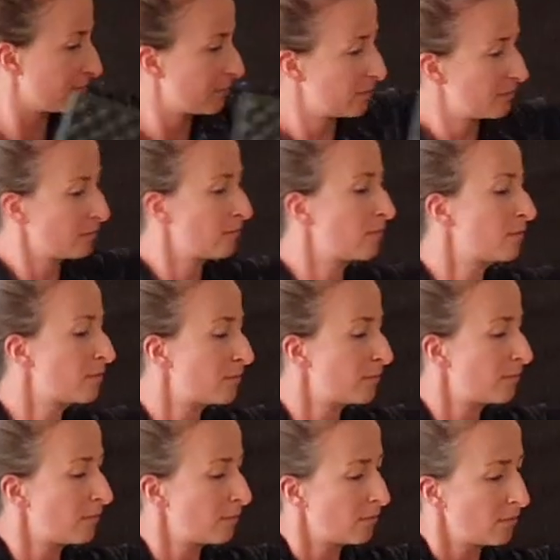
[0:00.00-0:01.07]

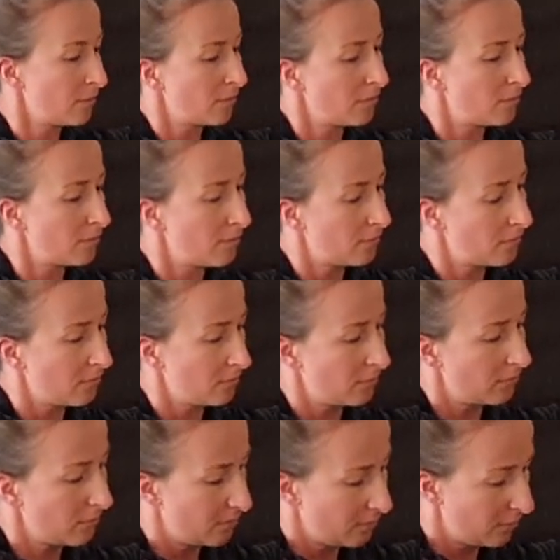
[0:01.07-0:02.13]

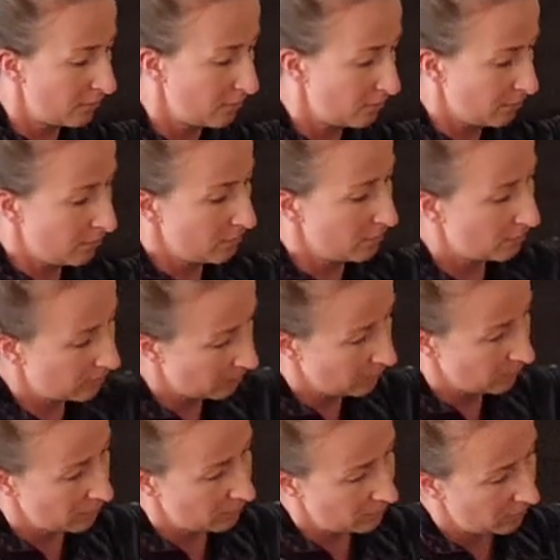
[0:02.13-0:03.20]

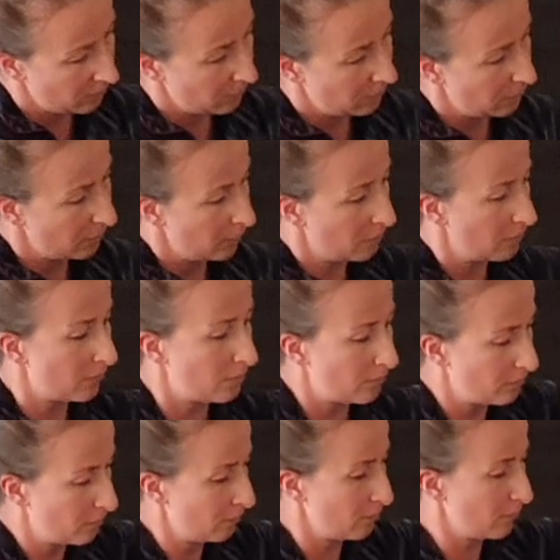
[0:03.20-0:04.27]

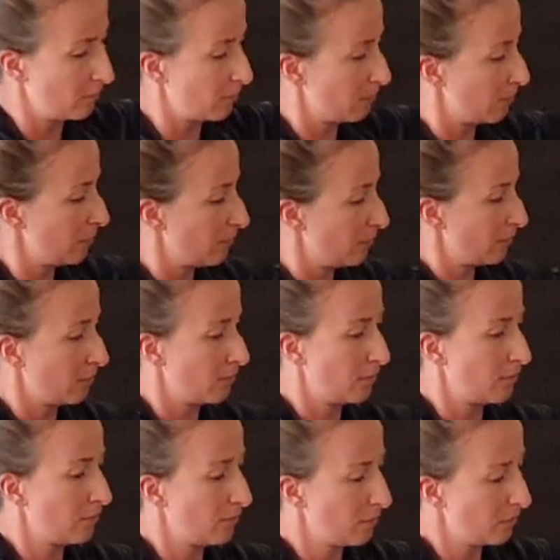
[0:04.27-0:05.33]

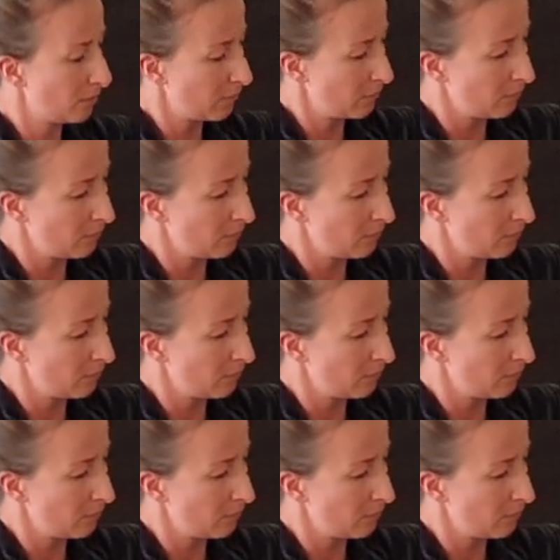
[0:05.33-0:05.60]
(no one is talking)